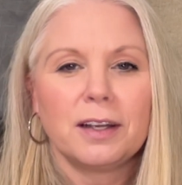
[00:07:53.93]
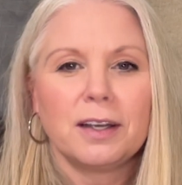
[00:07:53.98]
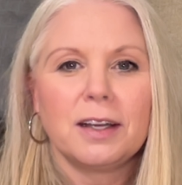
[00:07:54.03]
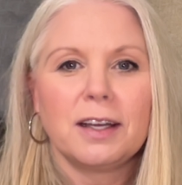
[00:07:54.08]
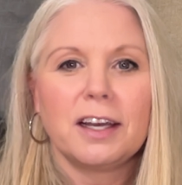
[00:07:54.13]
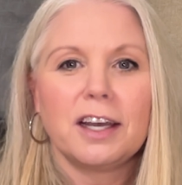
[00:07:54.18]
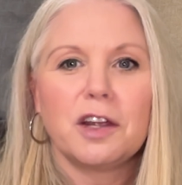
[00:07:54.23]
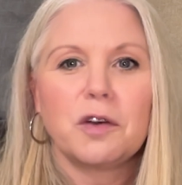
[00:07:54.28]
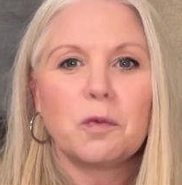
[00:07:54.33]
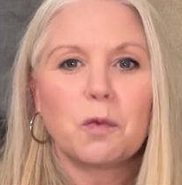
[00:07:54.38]

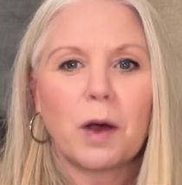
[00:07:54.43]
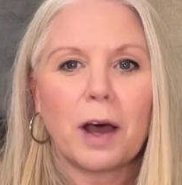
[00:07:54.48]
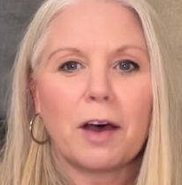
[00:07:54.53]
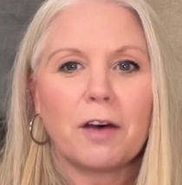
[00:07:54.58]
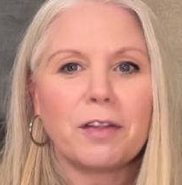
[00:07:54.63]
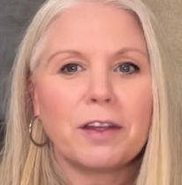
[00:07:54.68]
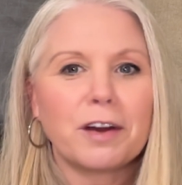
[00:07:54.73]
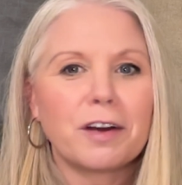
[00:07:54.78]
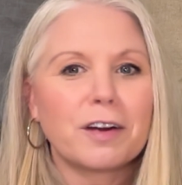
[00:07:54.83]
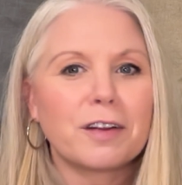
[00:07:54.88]
And while
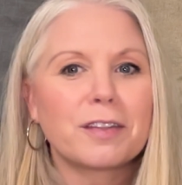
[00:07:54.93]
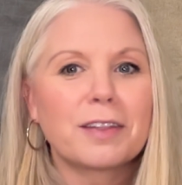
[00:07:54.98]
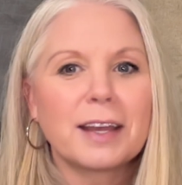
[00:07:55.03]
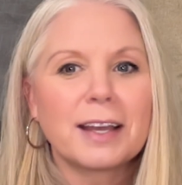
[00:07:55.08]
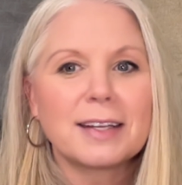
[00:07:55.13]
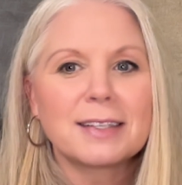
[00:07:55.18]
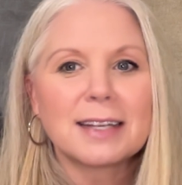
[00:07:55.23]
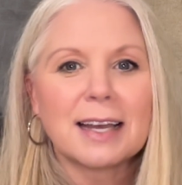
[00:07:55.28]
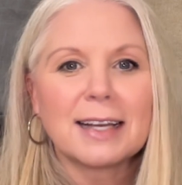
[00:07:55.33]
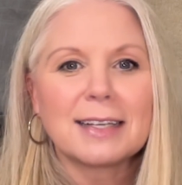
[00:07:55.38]
there are
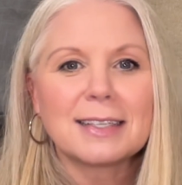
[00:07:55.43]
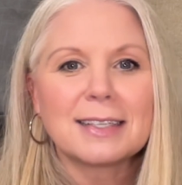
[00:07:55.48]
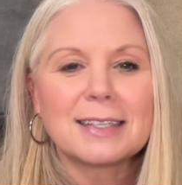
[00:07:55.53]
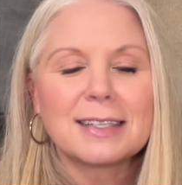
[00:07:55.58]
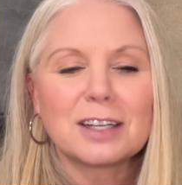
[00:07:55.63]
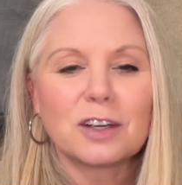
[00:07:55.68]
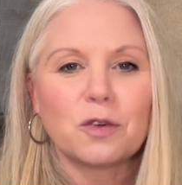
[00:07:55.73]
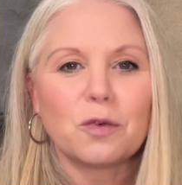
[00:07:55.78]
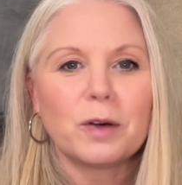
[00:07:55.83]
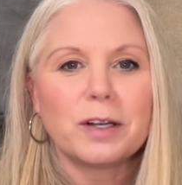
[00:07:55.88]
things I
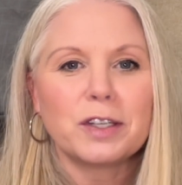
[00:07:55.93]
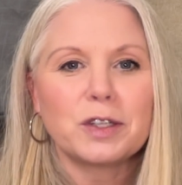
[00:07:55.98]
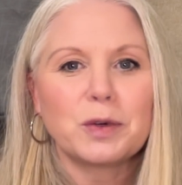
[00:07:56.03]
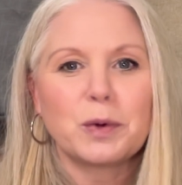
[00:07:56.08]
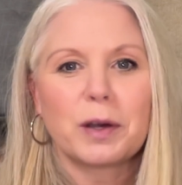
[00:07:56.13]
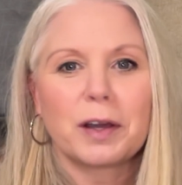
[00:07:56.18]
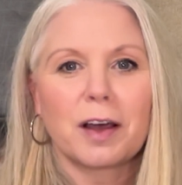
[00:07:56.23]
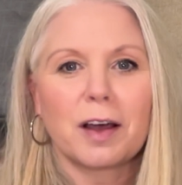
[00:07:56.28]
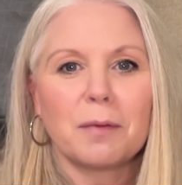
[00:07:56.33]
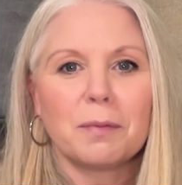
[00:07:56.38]
still want to
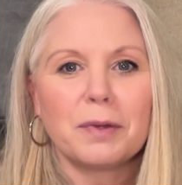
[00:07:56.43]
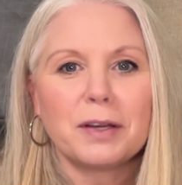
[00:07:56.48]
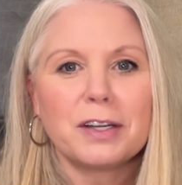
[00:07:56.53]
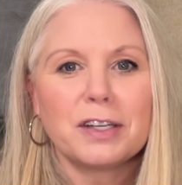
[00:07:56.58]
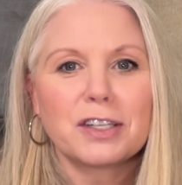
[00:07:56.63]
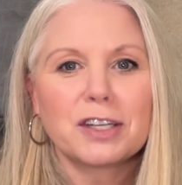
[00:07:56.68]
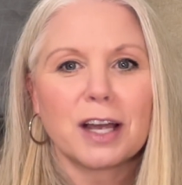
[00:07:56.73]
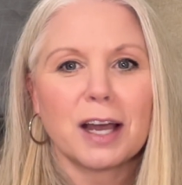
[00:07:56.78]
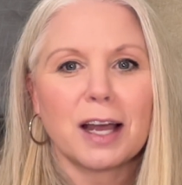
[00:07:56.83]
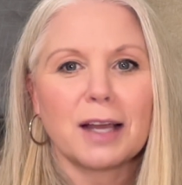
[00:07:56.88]

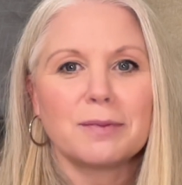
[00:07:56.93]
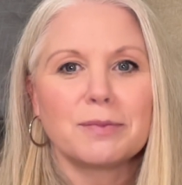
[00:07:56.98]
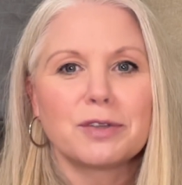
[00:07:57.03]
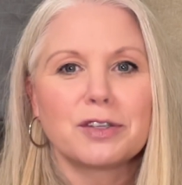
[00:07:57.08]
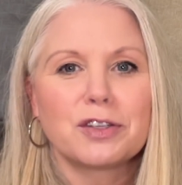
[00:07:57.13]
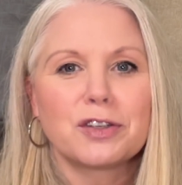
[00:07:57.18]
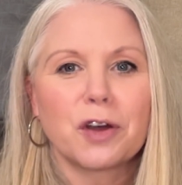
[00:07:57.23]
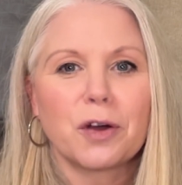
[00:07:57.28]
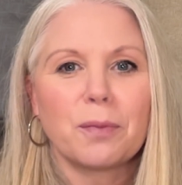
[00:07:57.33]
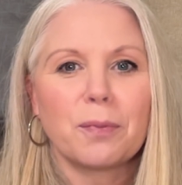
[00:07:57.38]
accomplish, I'm
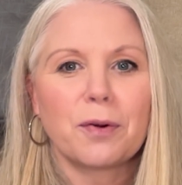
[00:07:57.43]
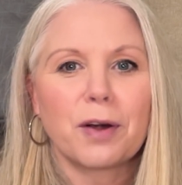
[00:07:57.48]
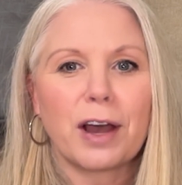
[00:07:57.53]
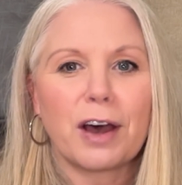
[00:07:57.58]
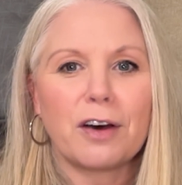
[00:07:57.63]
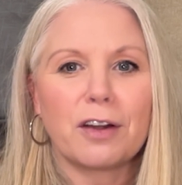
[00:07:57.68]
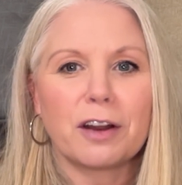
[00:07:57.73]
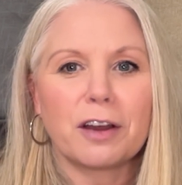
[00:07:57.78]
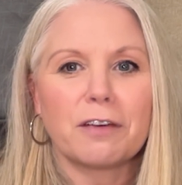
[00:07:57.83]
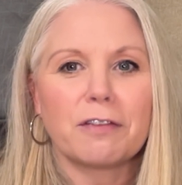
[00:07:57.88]
so
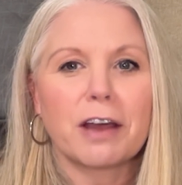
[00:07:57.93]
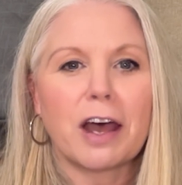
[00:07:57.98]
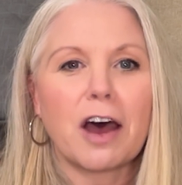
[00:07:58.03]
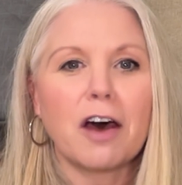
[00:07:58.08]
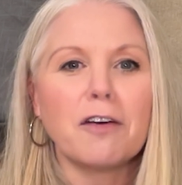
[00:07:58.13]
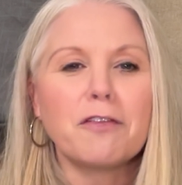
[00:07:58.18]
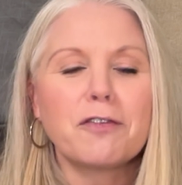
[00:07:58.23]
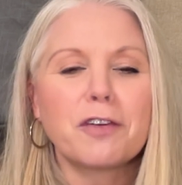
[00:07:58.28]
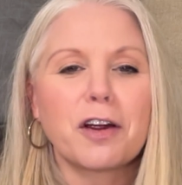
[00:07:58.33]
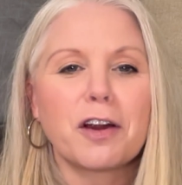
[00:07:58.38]
proud of
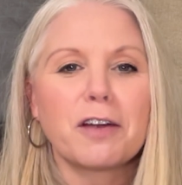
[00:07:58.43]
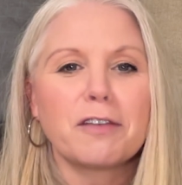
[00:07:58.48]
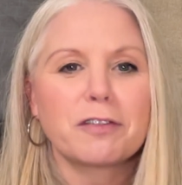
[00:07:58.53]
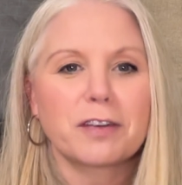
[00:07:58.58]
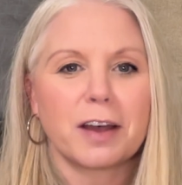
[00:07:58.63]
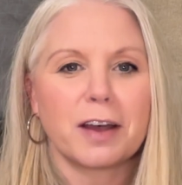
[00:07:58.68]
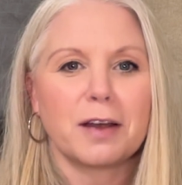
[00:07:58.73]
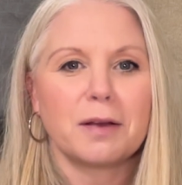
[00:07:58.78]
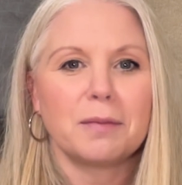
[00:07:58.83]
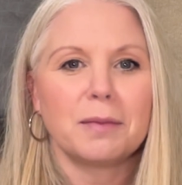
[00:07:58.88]
how far I've
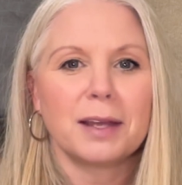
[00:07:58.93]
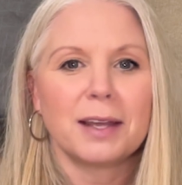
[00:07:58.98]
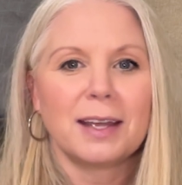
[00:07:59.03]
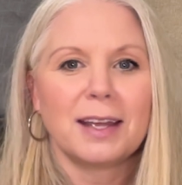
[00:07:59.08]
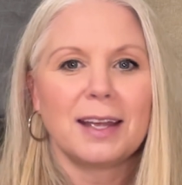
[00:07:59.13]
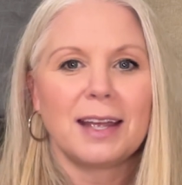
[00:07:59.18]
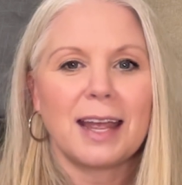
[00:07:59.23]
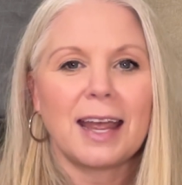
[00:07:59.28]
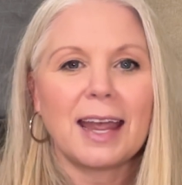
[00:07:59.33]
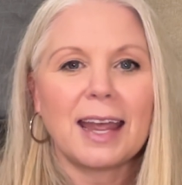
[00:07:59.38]
come
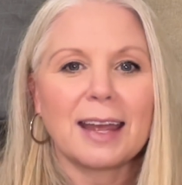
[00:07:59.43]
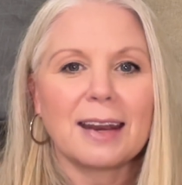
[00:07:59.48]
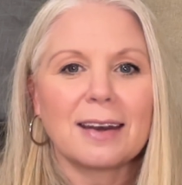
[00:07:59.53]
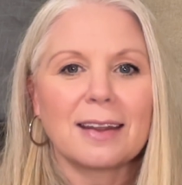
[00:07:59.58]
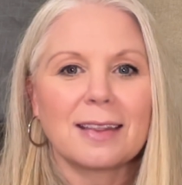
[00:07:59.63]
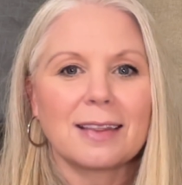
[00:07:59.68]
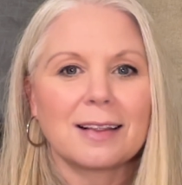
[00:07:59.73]
and the